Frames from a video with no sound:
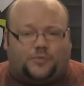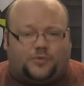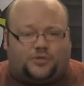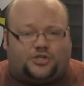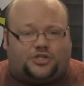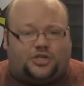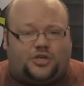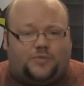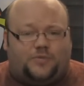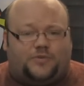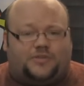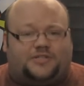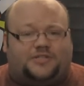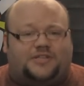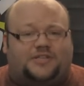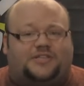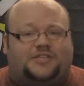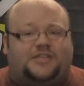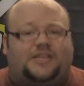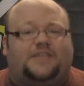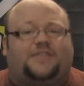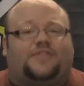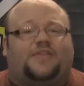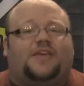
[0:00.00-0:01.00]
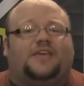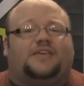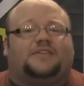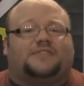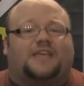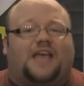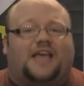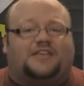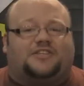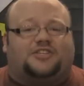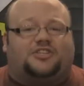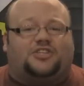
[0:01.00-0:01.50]
where she wants to see things
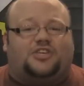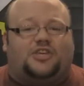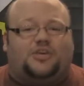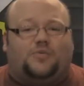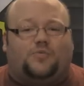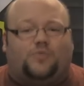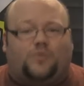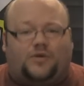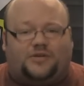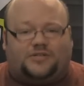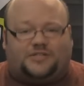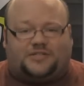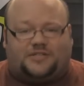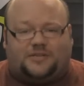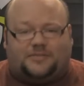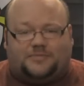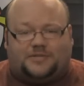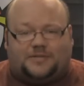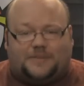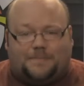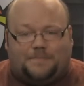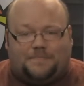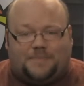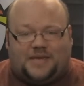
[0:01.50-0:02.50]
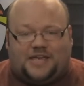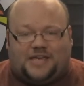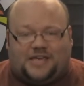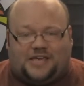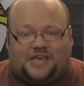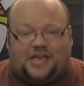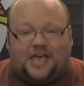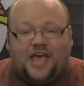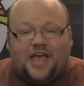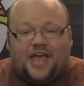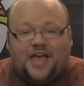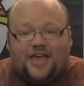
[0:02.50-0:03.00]
as she wants them to
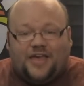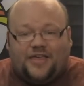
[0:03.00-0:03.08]
be.